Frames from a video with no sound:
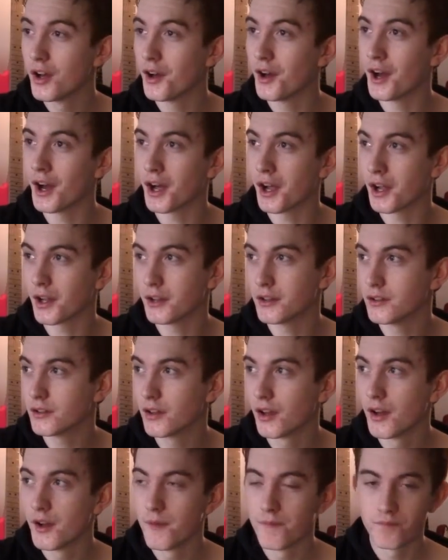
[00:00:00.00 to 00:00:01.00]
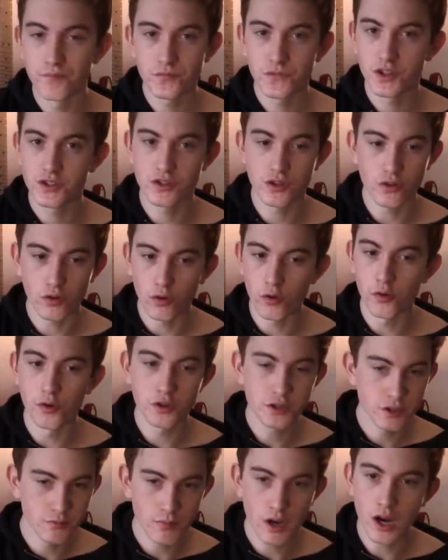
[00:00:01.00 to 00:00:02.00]
and just an
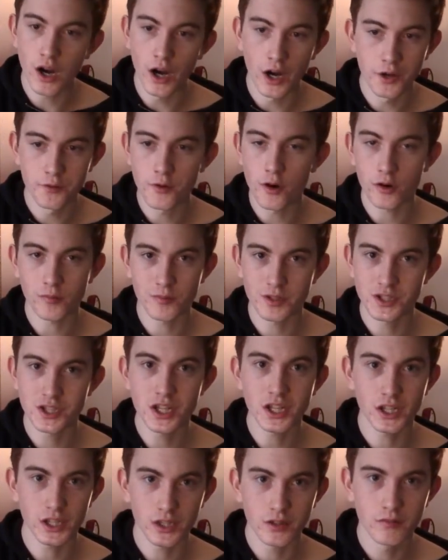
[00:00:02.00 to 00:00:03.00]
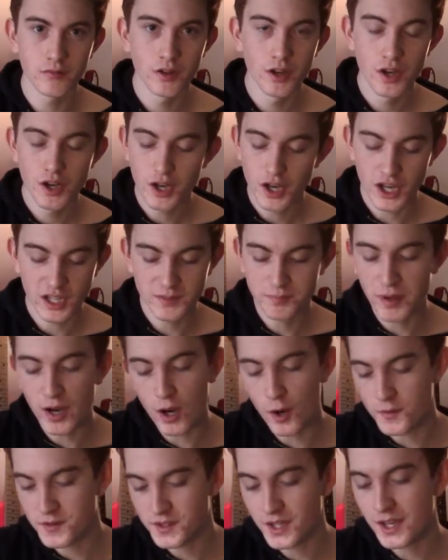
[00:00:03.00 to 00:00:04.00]
awesome hard rock machine, it's better
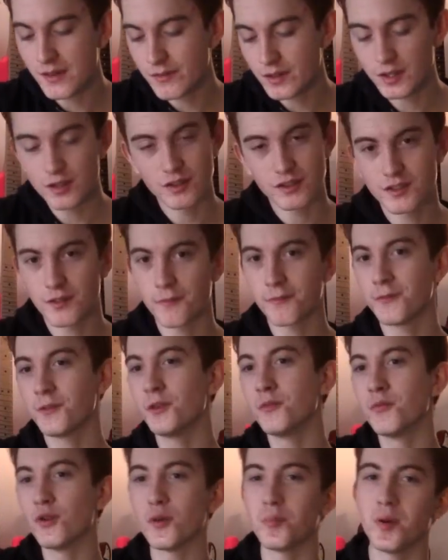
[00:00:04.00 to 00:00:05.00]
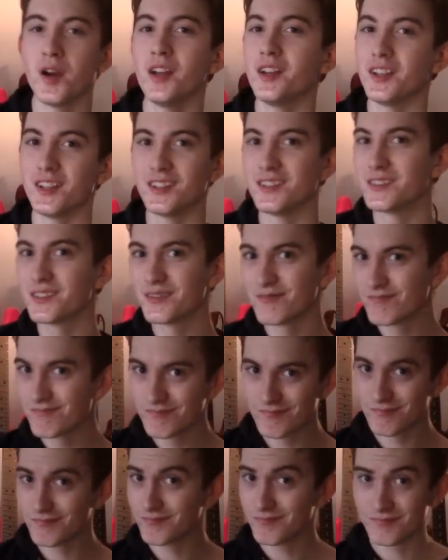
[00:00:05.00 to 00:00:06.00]
off saving just a few more pennies
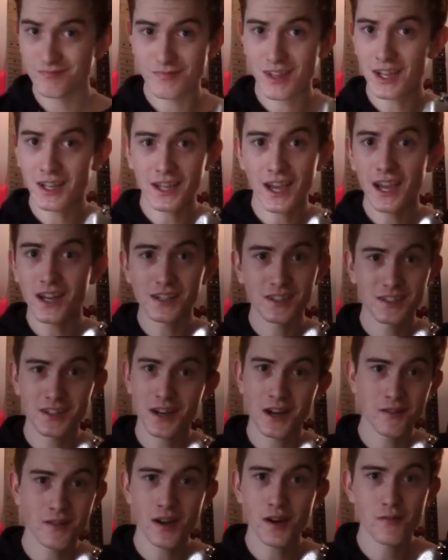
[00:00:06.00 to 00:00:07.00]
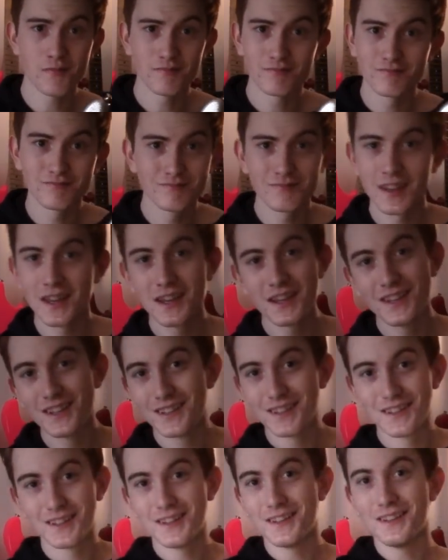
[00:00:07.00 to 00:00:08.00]
and getting a Charvel.
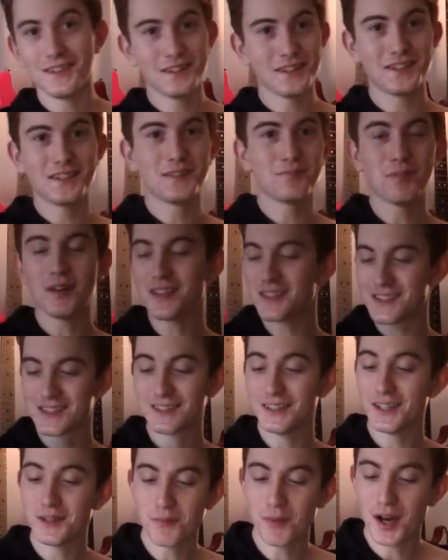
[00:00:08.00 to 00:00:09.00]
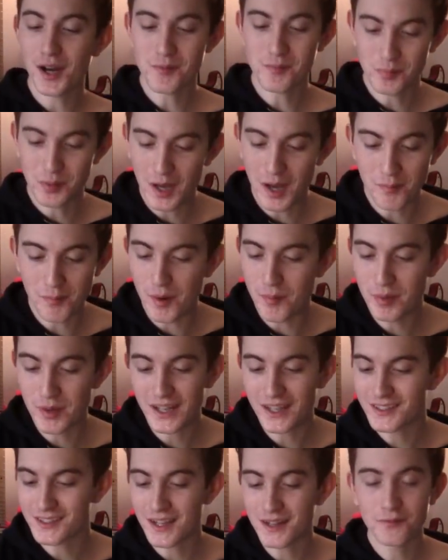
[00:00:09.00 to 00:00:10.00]
This is basically my
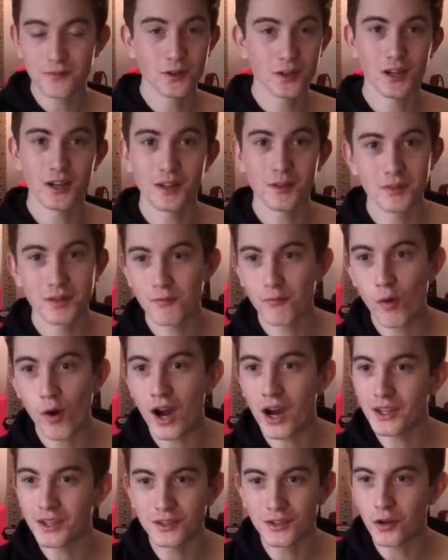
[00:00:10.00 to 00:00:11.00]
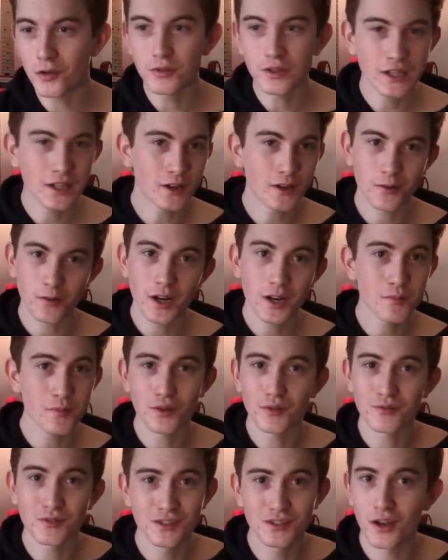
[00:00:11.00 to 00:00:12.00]
biggest advert. I mean, you don't need a
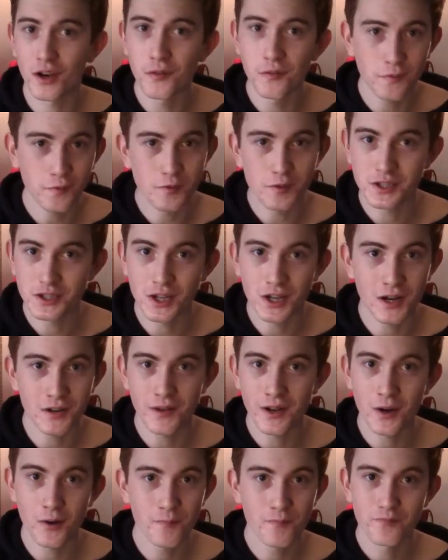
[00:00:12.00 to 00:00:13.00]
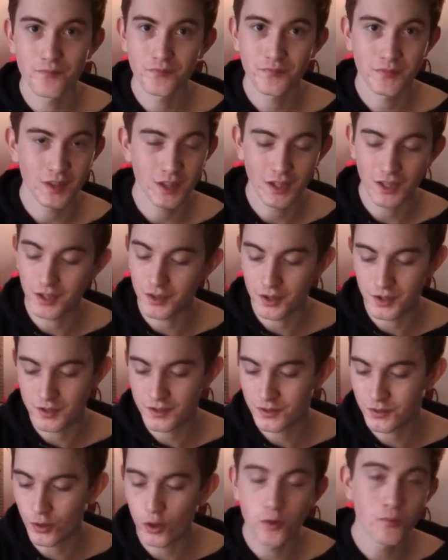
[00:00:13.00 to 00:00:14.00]
Kramer, just go for a Charvel. They're
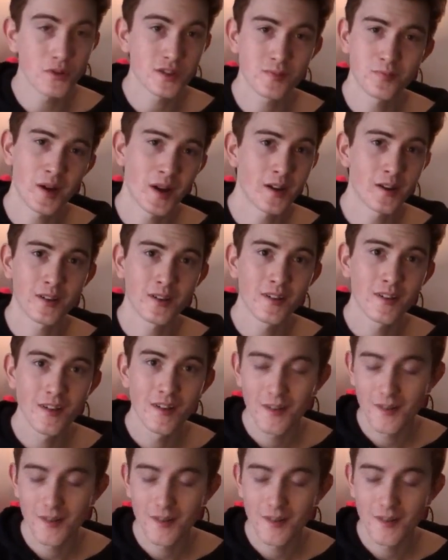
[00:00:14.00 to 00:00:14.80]
so much better,